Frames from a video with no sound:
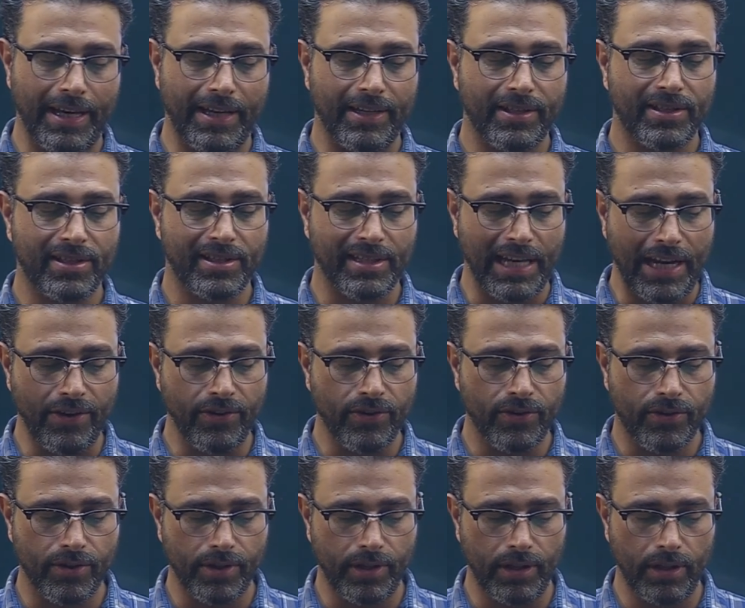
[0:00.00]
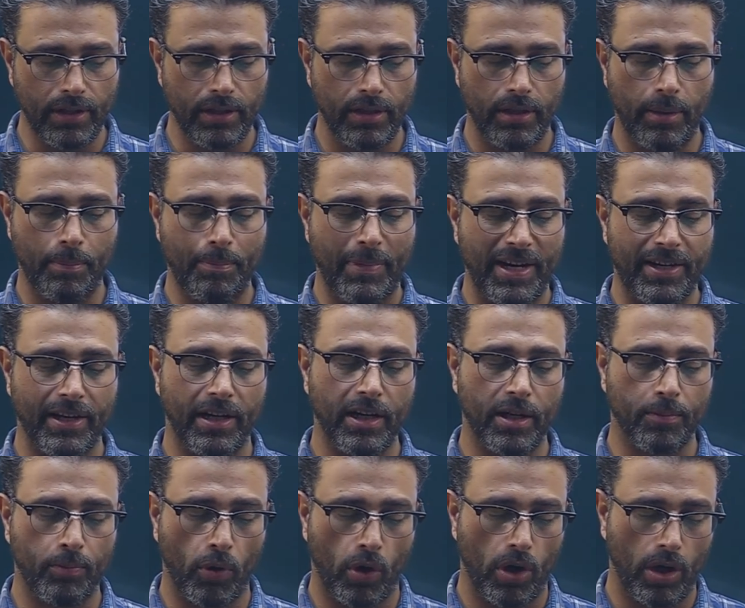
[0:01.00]
a central
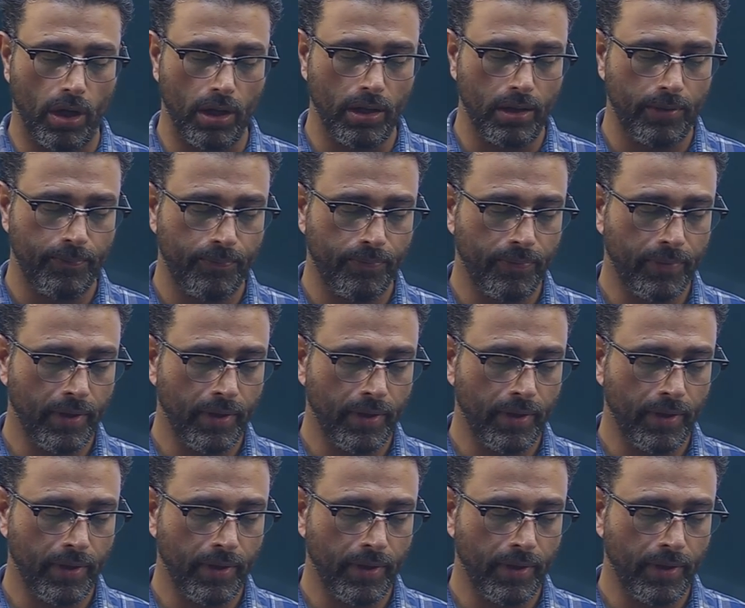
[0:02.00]
metallic ball,